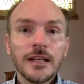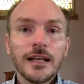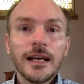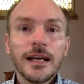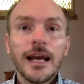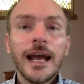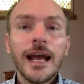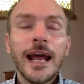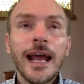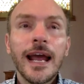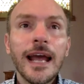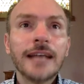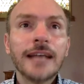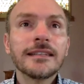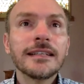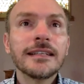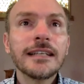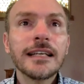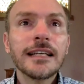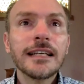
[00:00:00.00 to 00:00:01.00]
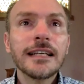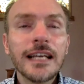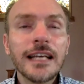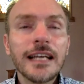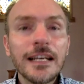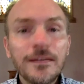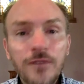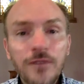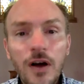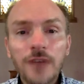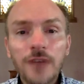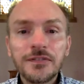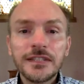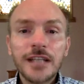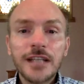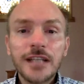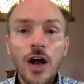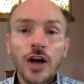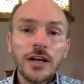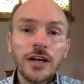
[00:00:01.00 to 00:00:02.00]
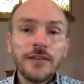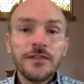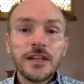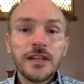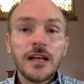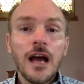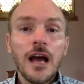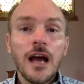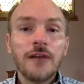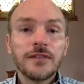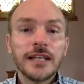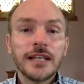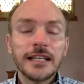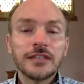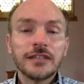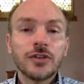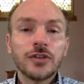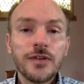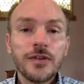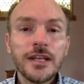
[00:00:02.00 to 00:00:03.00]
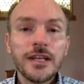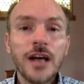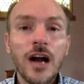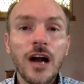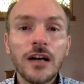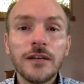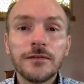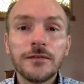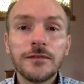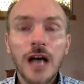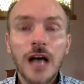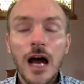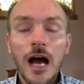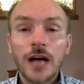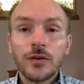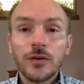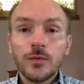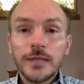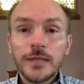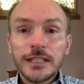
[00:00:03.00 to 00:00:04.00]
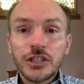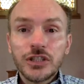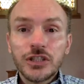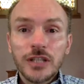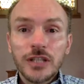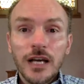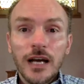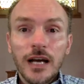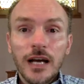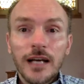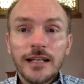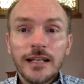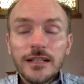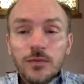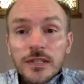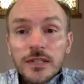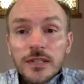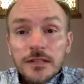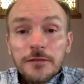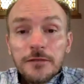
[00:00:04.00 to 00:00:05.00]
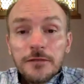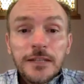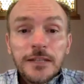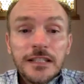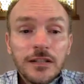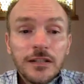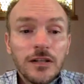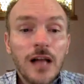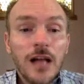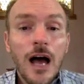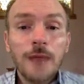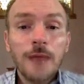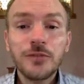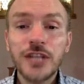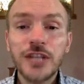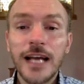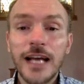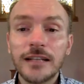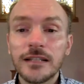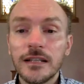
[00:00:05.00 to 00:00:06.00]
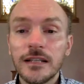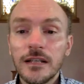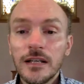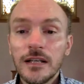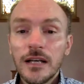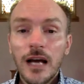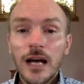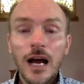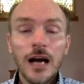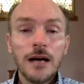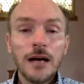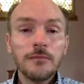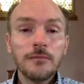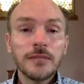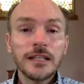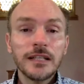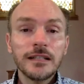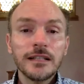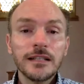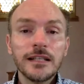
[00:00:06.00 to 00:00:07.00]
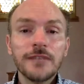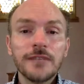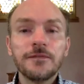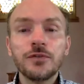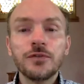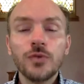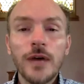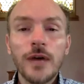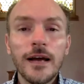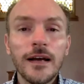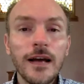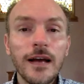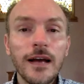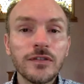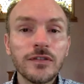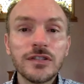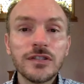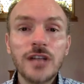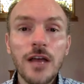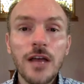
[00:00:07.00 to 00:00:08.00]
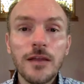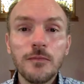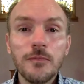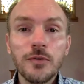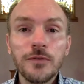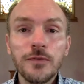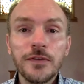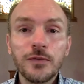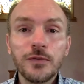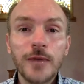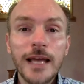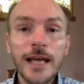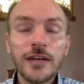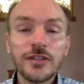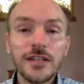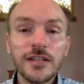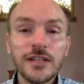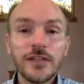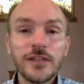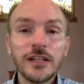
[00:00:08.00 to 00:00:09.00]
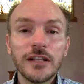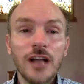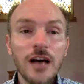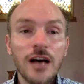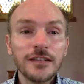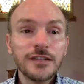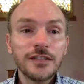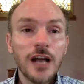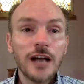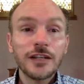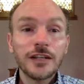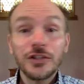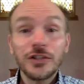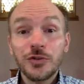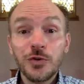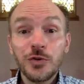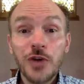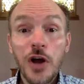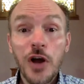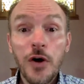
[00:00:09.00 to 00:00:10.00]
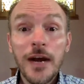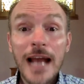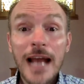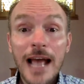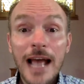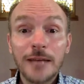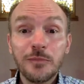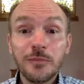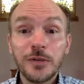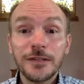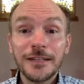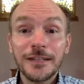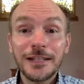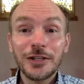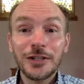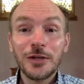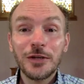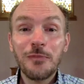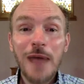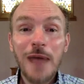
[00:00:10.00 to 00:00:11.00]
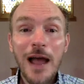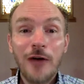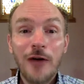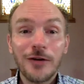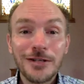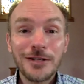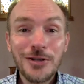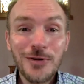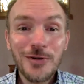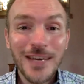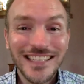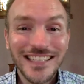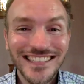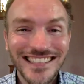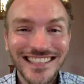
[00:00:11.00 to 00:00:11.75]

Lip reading: And it involves the Ark of the Covenant, or the Ark of God, which it was a physical object. If you ever saw the movie Raiders of the Lost Ark, you know it had particular power to it.